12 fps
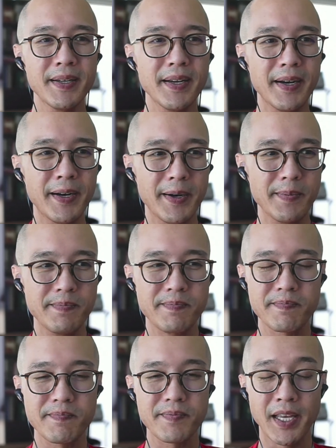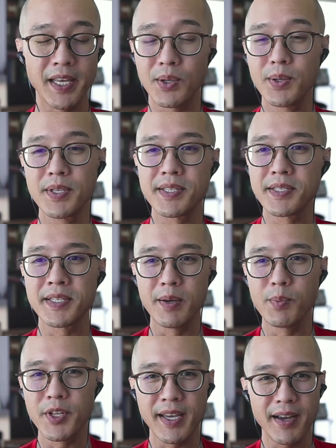And so it's the same
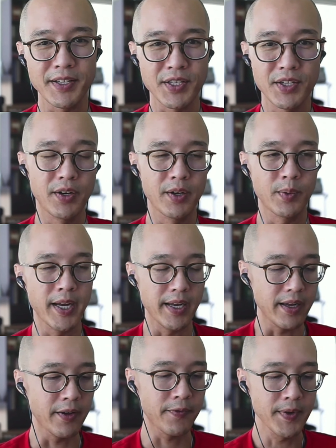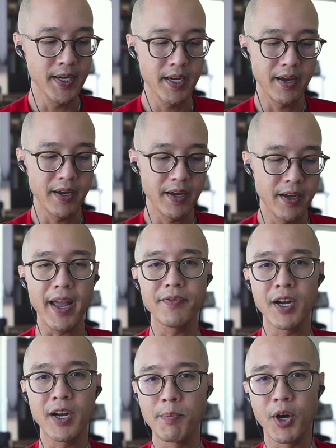with chaos engineering, right? If I
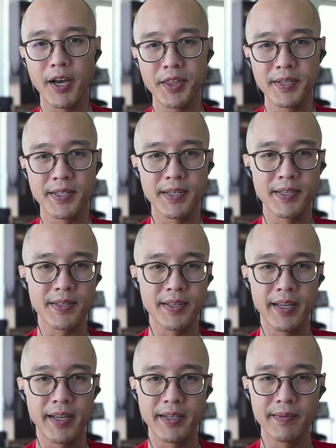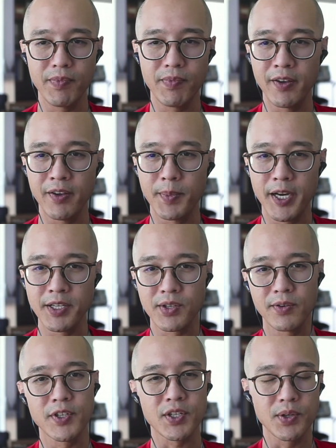have a hypothesis that if my
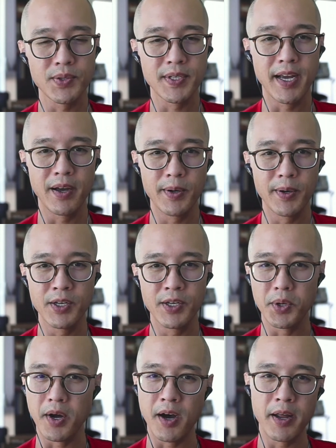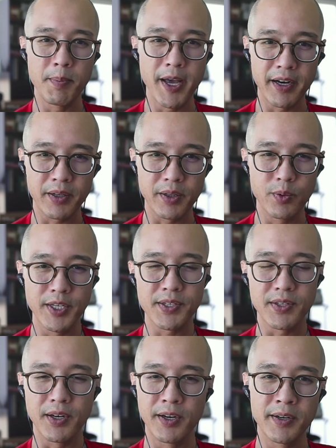service goes down, it should automatically
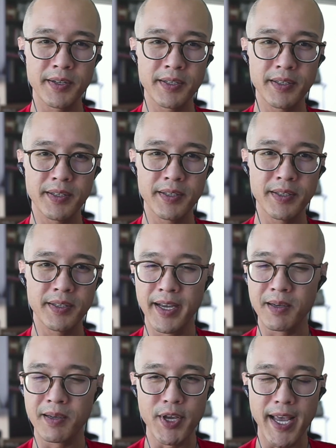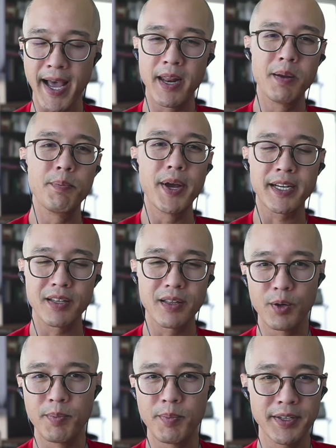restart and like be added back to the
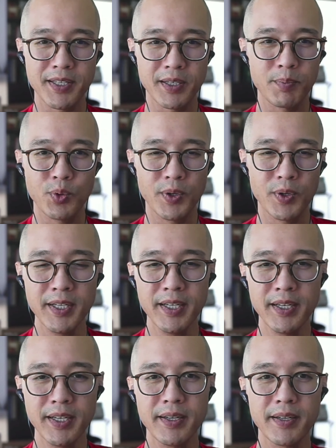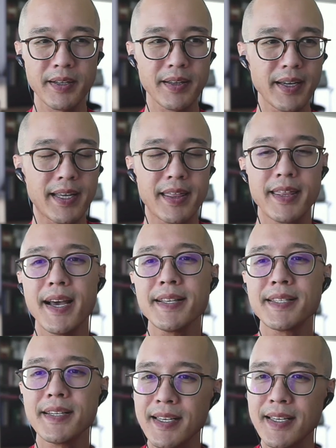load balancing pool, like that's
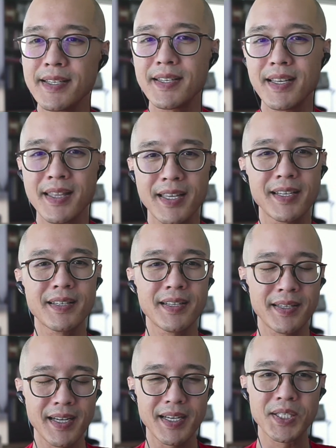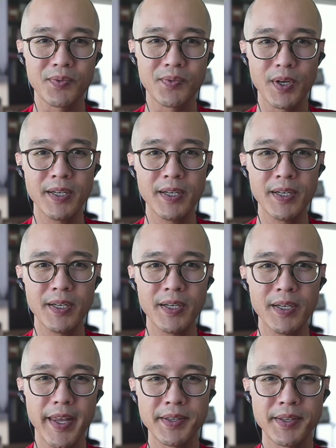an easy thing to test for.
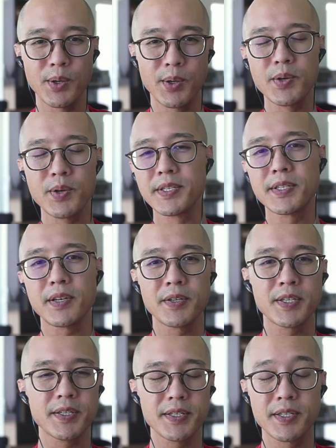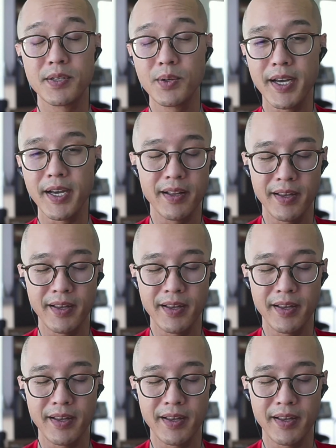And so you can start to just do that.